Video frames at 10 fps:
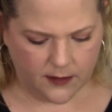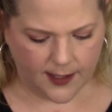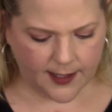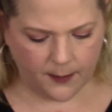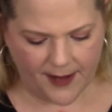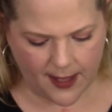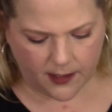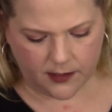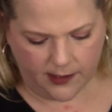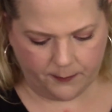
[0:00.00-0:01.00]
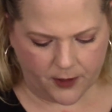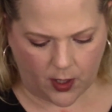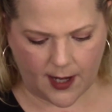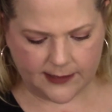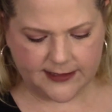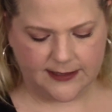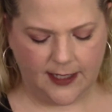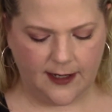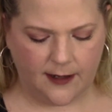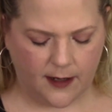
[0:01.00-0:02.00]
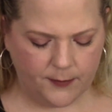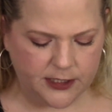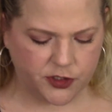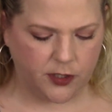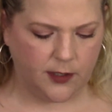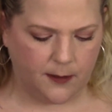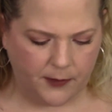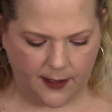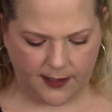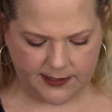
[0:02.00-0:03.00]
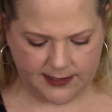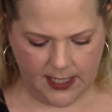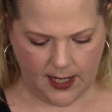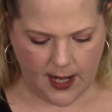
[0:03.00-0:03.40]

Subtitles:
I got a MAC lip gloss, and I'm actually going to apply this.